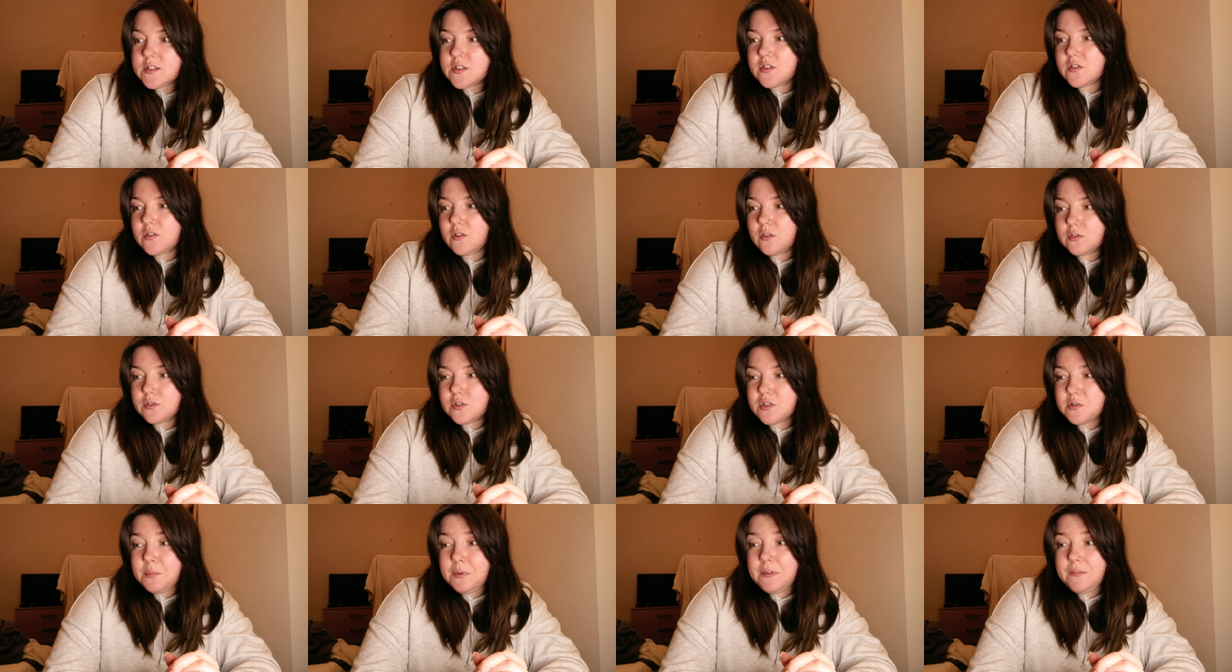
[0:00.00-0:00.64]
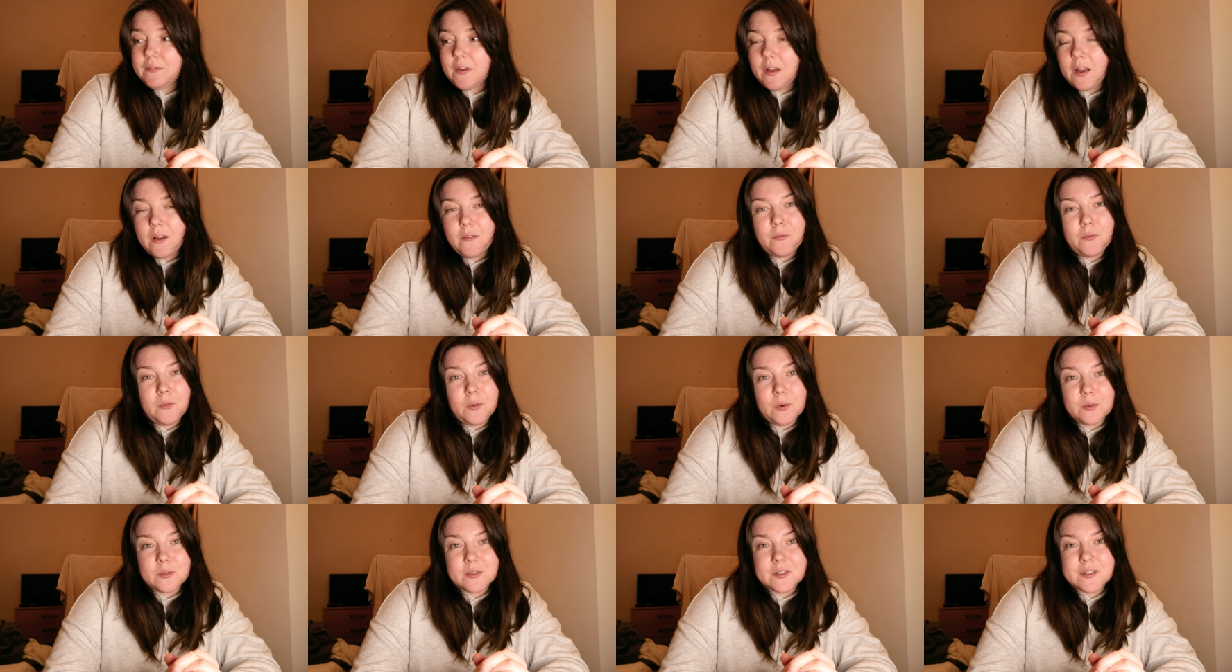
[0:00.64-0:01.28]
So to be fair,
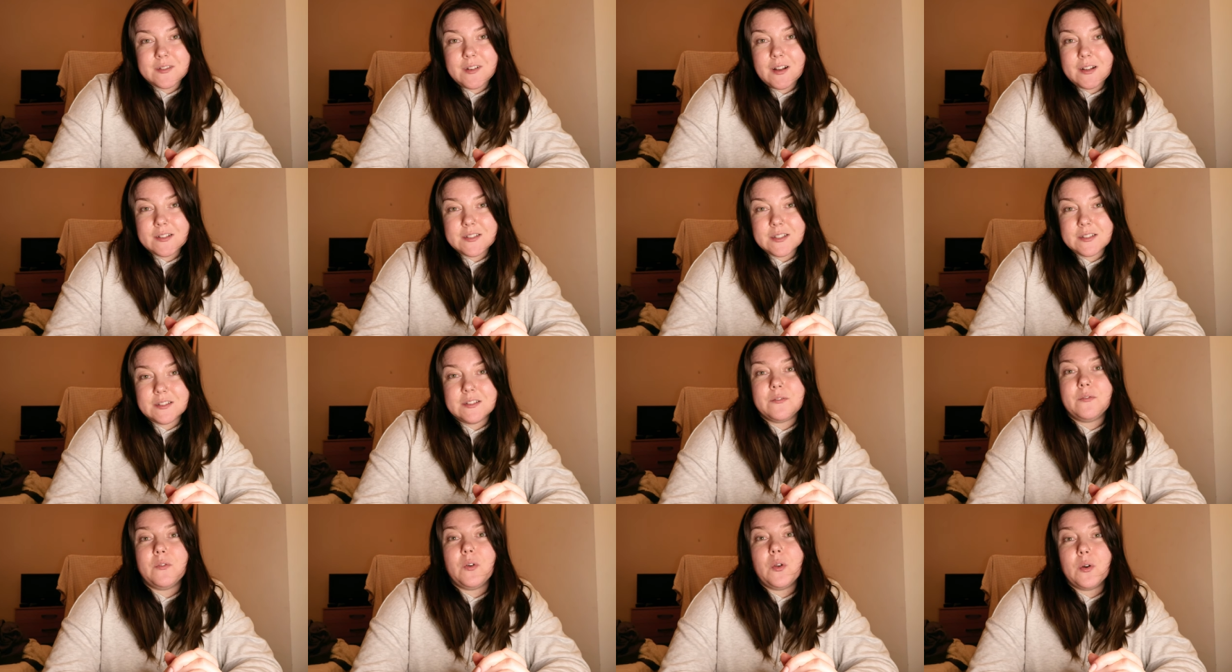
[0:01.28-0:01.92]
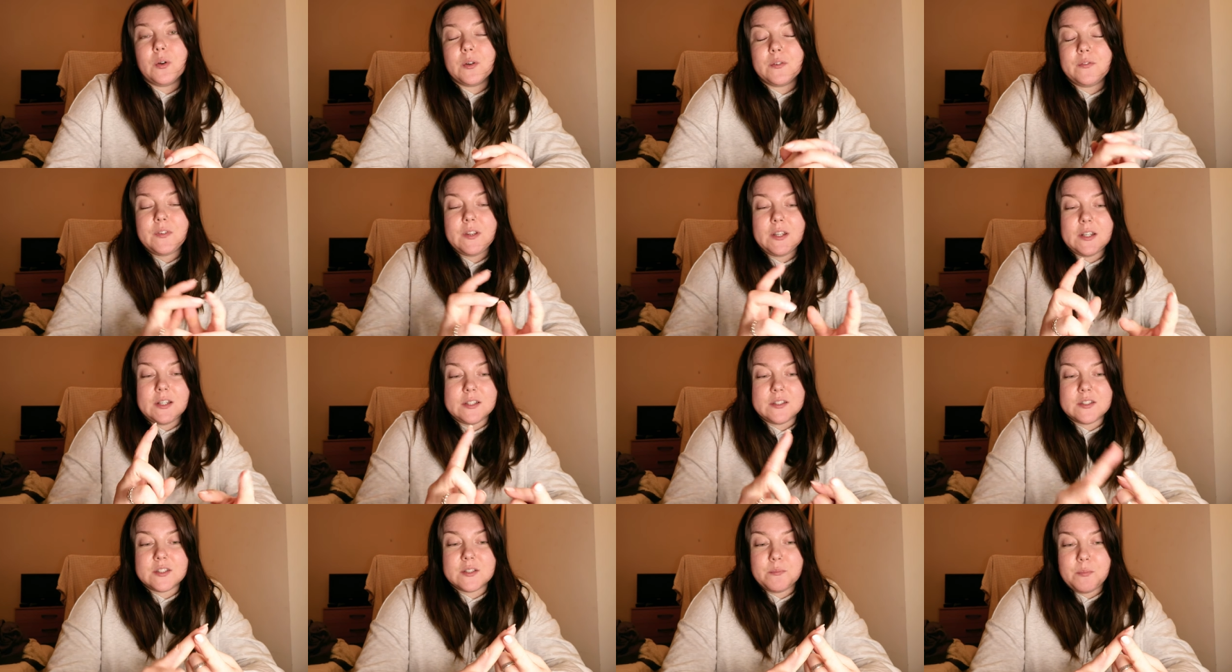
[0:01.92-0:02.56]
for starting the vlog
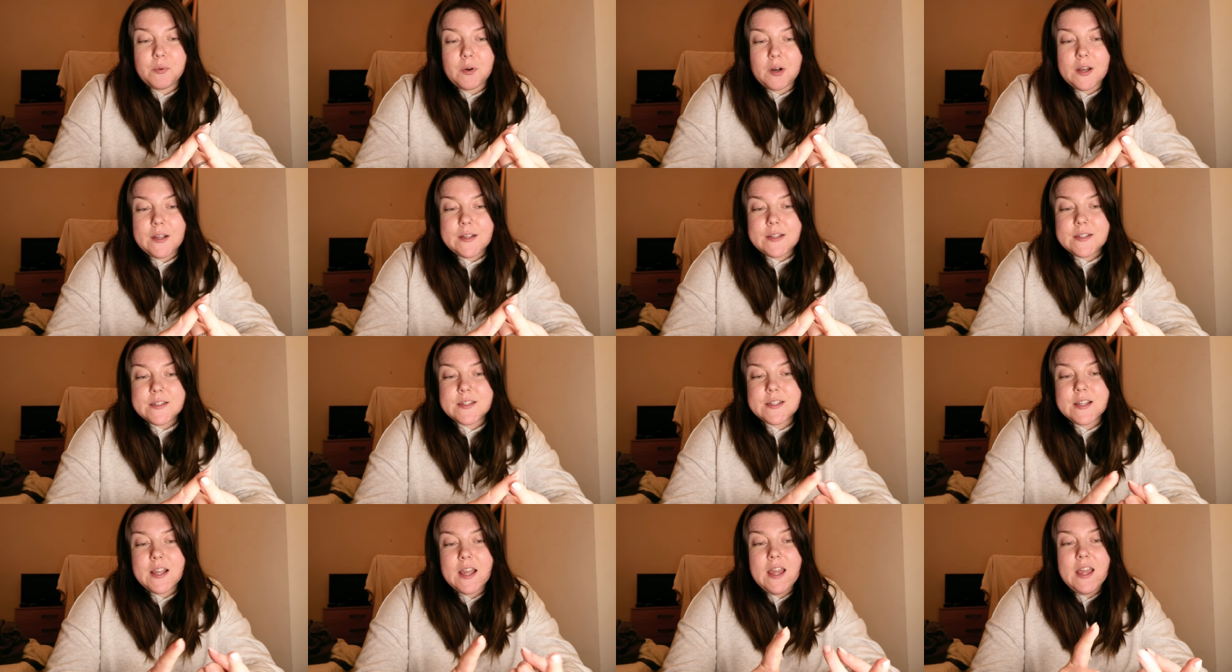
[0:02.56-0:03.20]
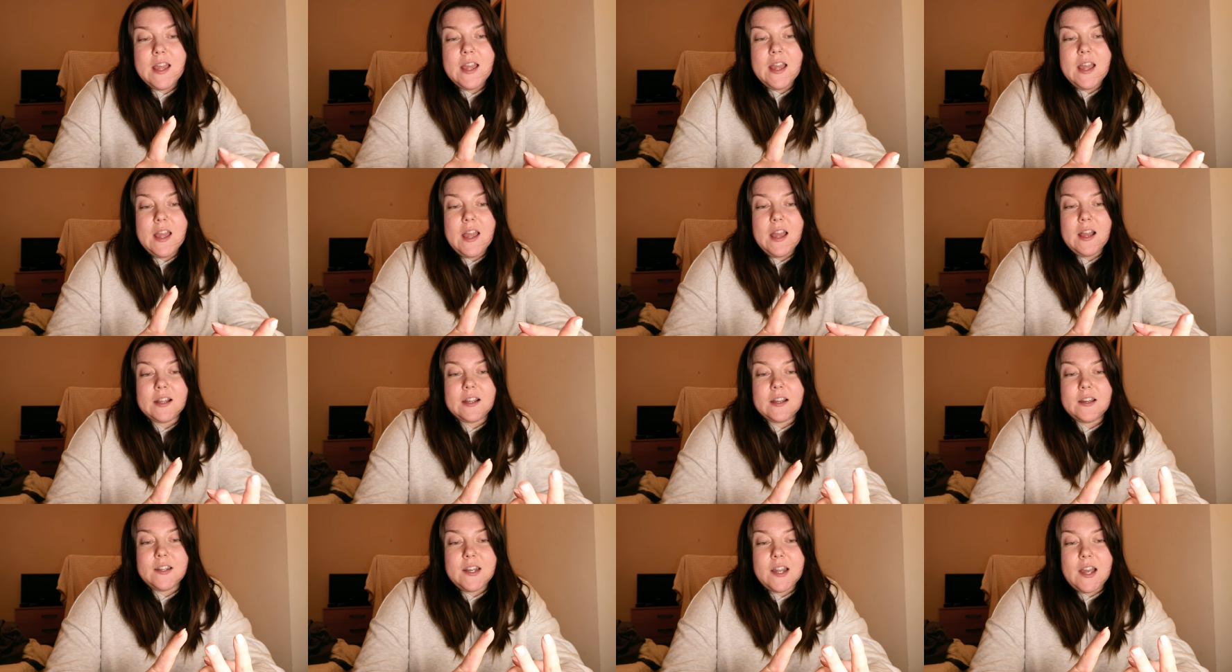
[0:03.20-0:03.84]
feeling depressed,
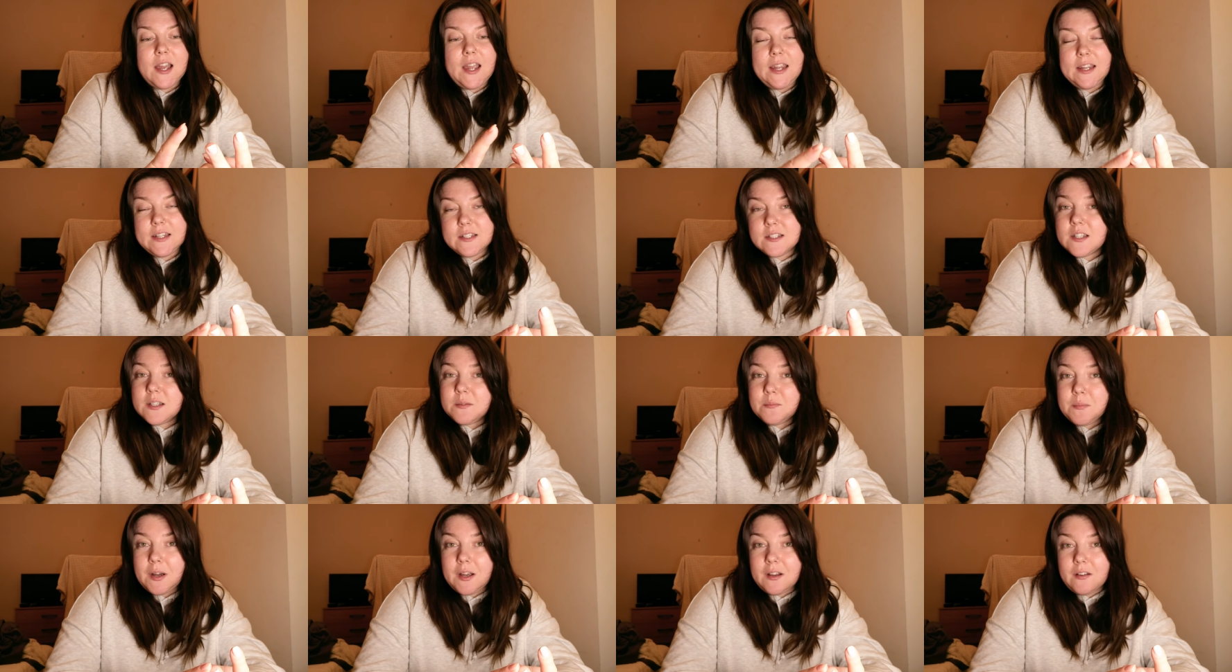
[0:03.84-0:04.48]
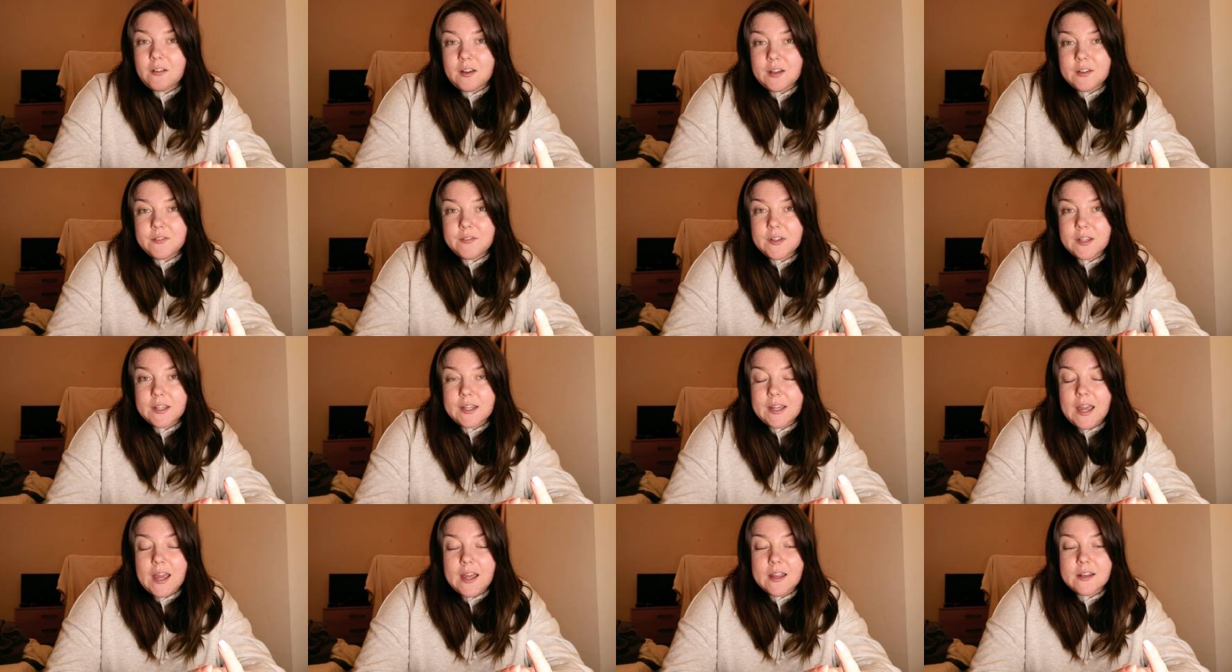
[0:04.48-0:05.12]
kind of hating my life
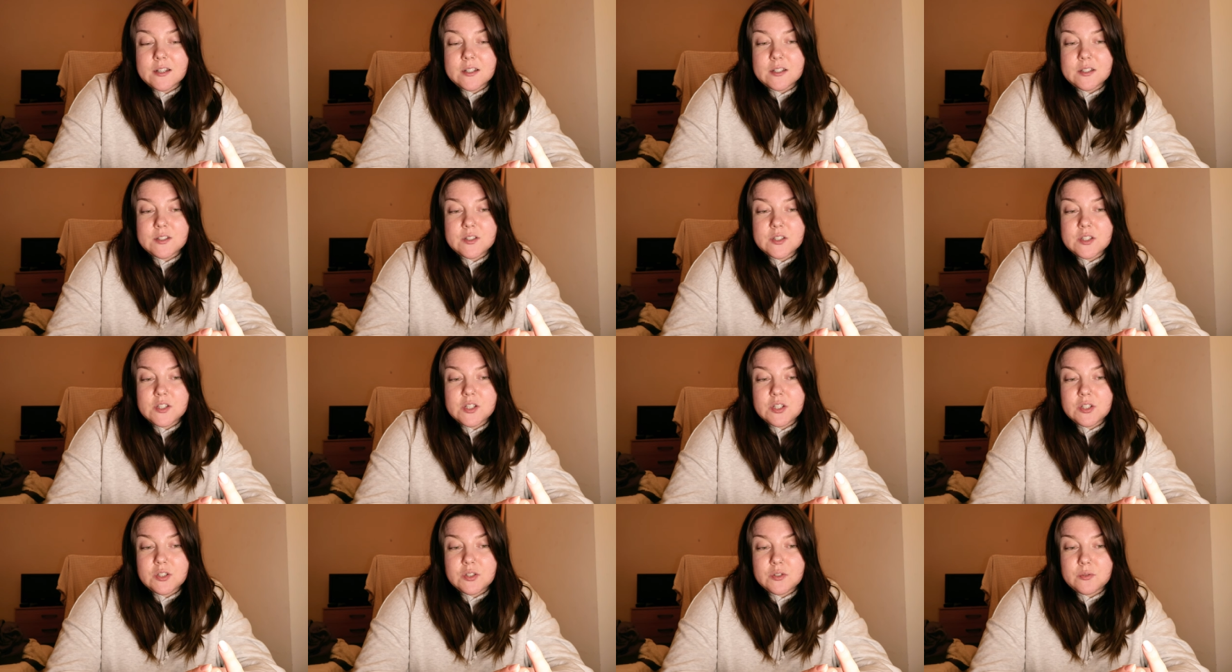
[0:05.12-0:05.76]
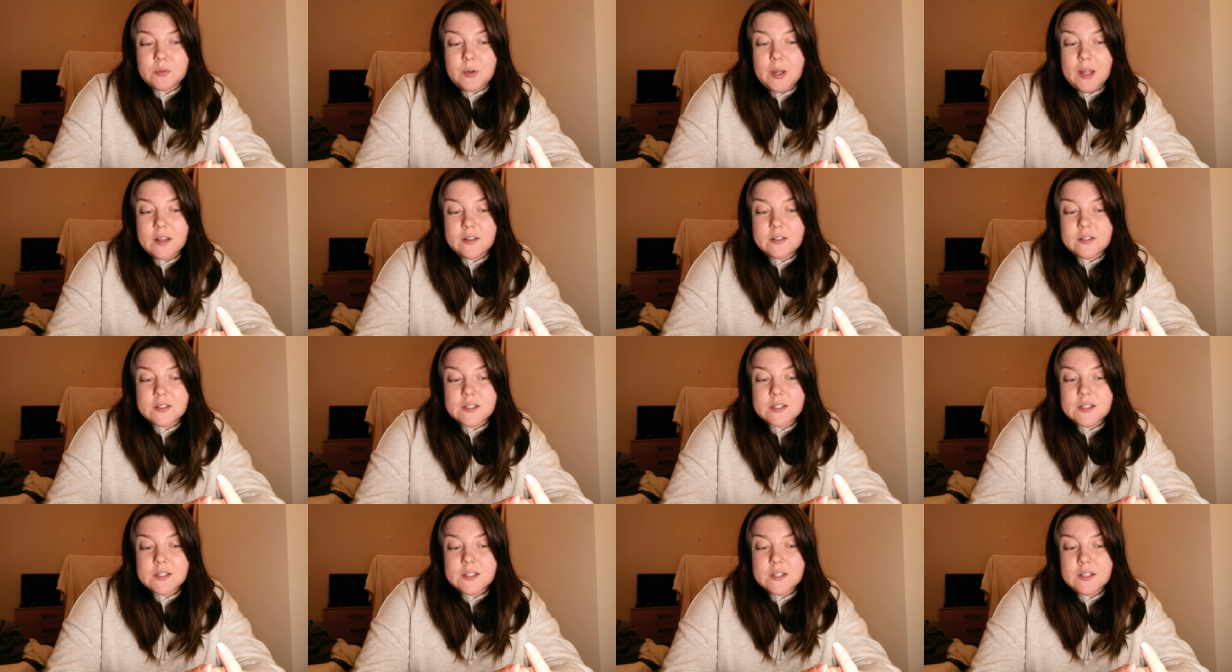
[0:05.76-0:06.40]
again, to
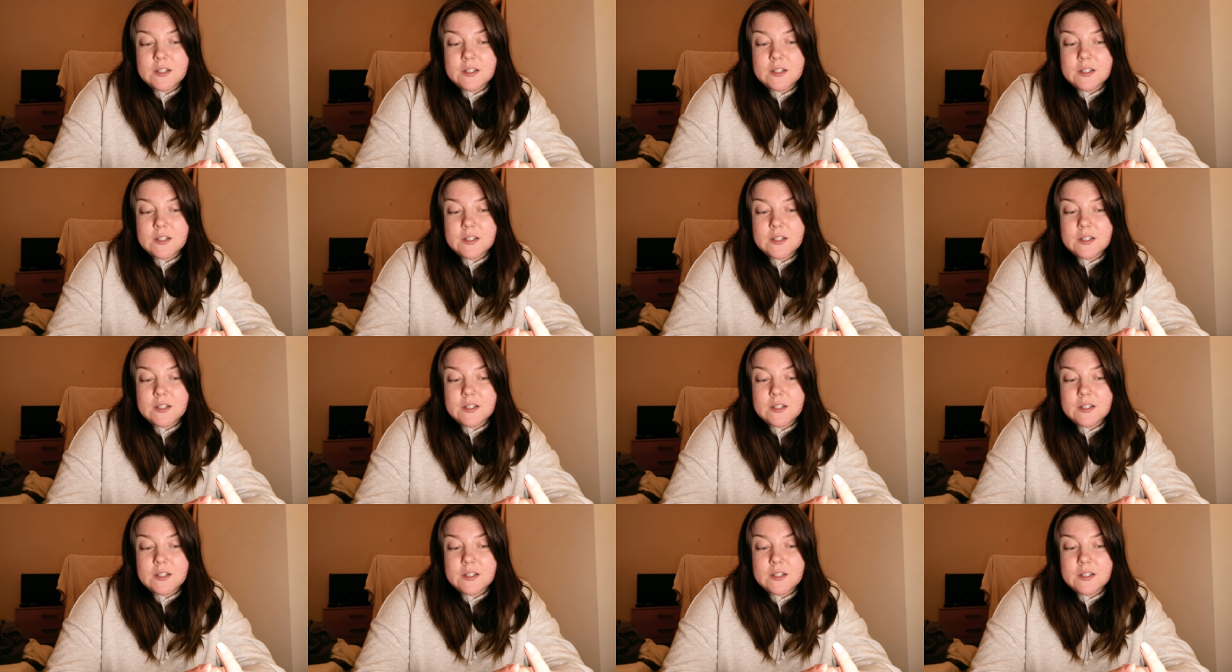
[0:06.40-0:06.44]
end